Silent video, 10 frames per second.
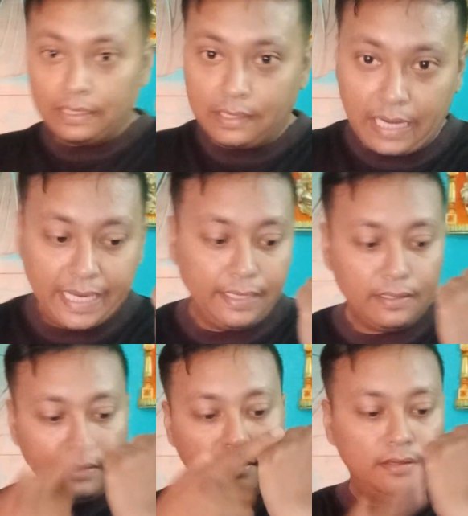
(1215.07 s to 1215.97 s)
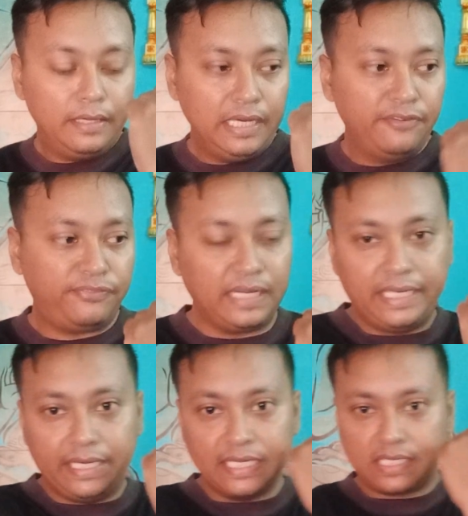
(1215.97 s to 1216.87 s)
The right, if the
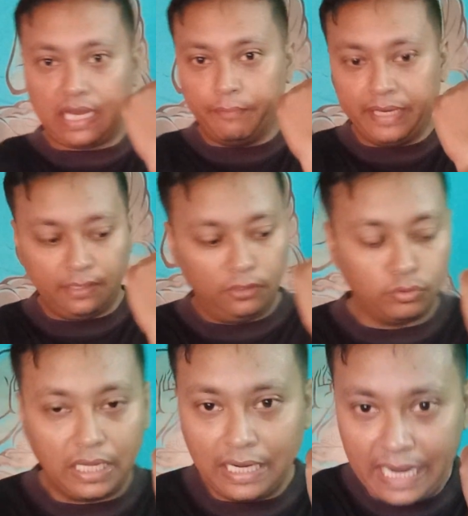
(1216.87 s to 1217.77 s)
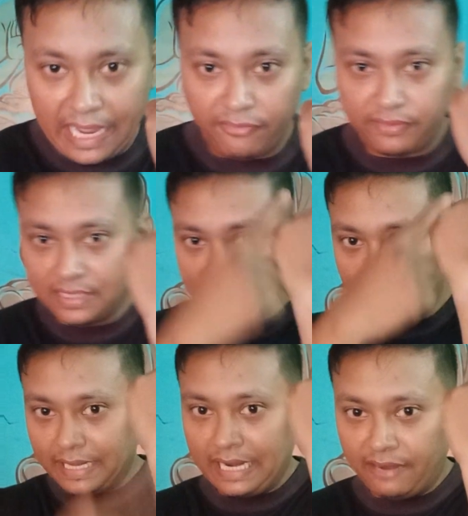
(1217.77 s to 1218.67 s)
kick is coming to the left, this
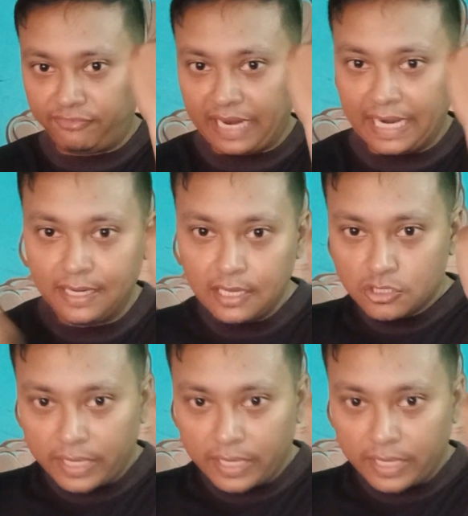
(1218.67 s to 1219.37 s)
is my left hand,